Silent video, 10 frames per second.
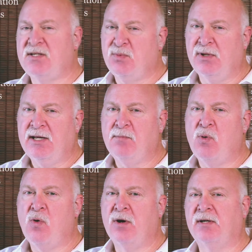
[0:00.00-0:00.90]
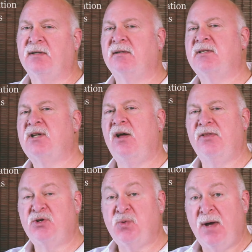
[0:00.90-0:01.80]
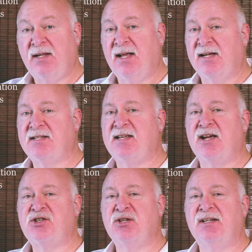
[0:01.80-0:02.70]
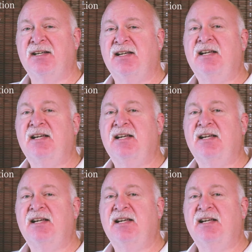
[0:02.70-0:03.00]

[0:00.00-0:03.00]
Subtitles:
is really important. It's called the trade line section.